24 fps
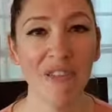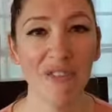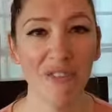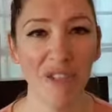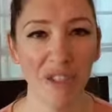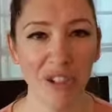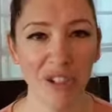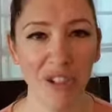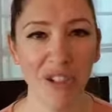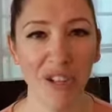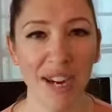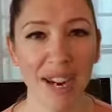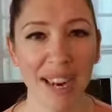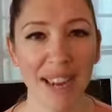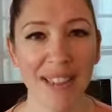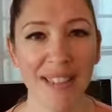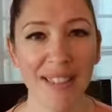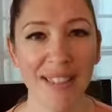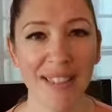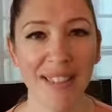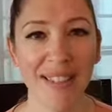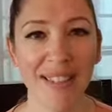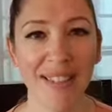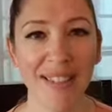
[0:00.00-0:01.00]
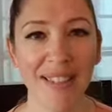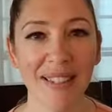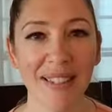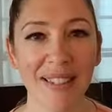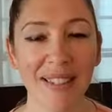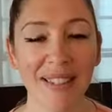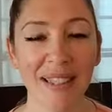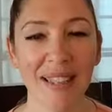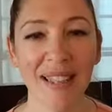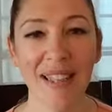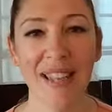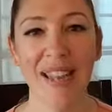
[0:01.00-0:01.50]
for grace,
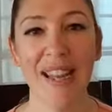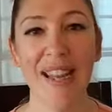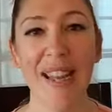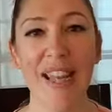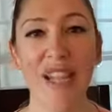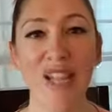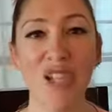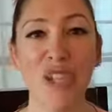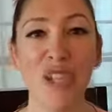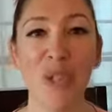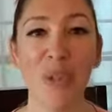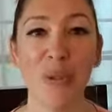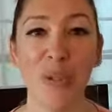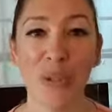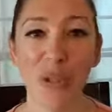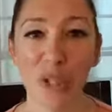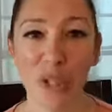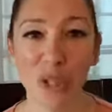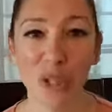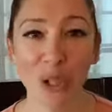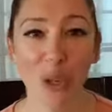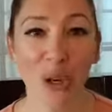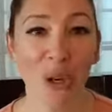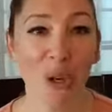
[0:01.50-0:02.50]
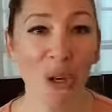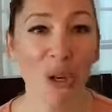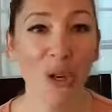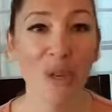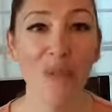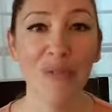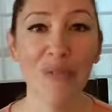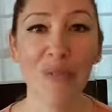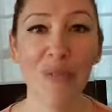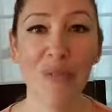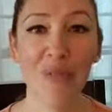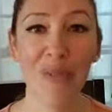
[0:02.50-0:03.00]
and I choose to
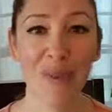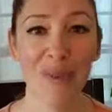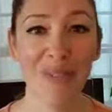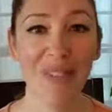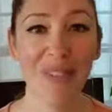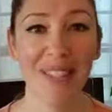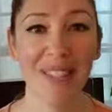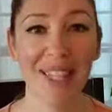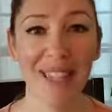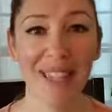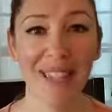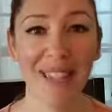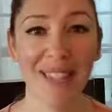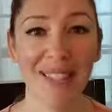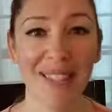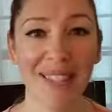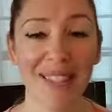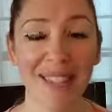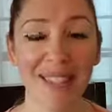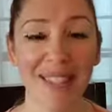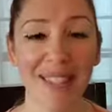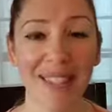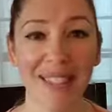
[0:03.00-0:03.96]
turn from those things